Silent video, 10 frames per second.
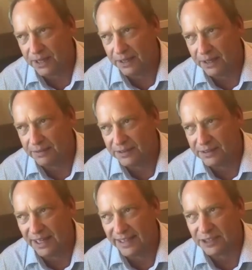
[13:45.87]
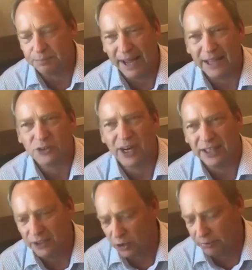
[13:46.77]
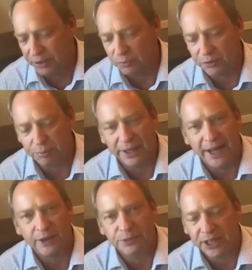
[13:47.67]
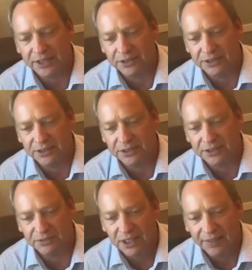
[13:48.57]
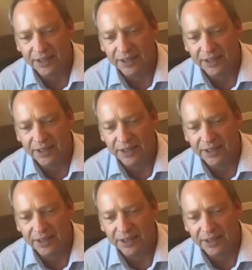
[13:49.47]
I guess backtracking a little bit with plan objectives,